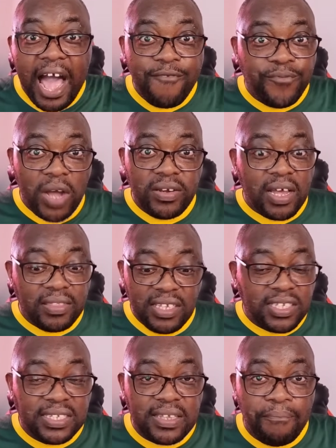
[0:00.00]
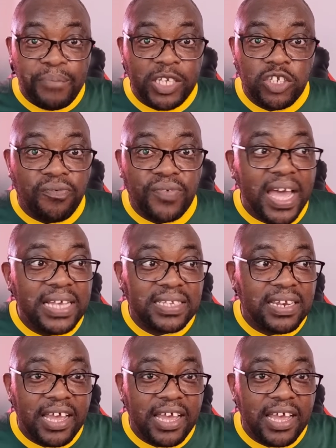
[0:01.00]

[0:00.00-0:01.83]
I found out this is a bunch of lies,